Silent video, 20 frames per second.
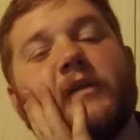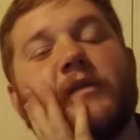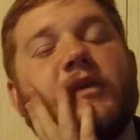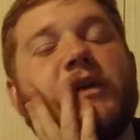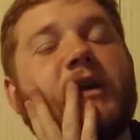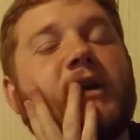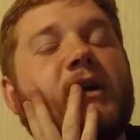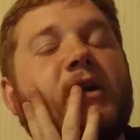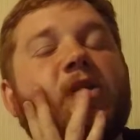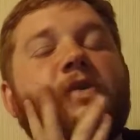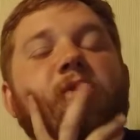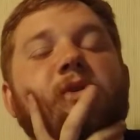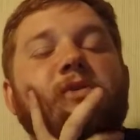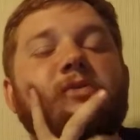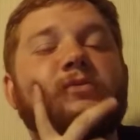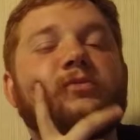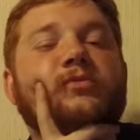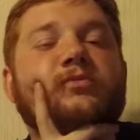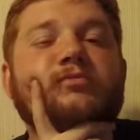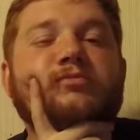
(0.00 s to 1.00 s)
a video
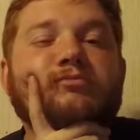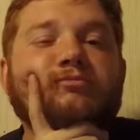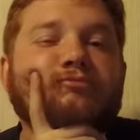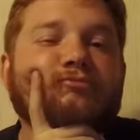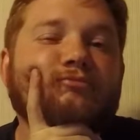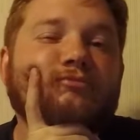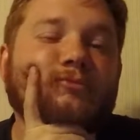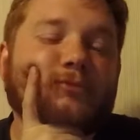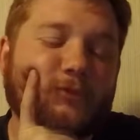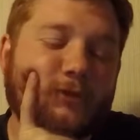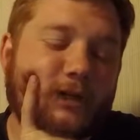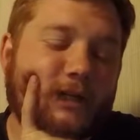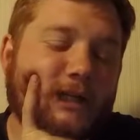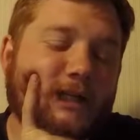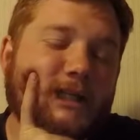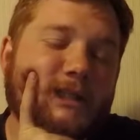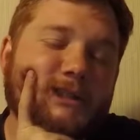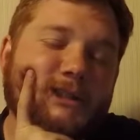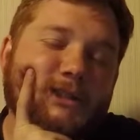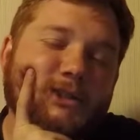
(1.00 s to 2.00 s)
and
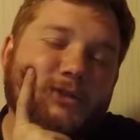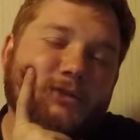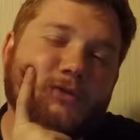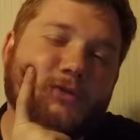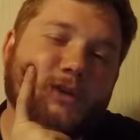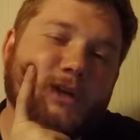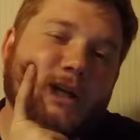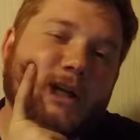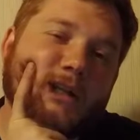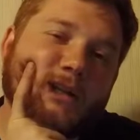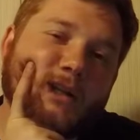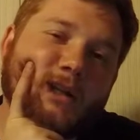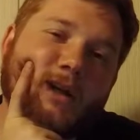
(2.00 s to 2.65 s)
realized that you forgot to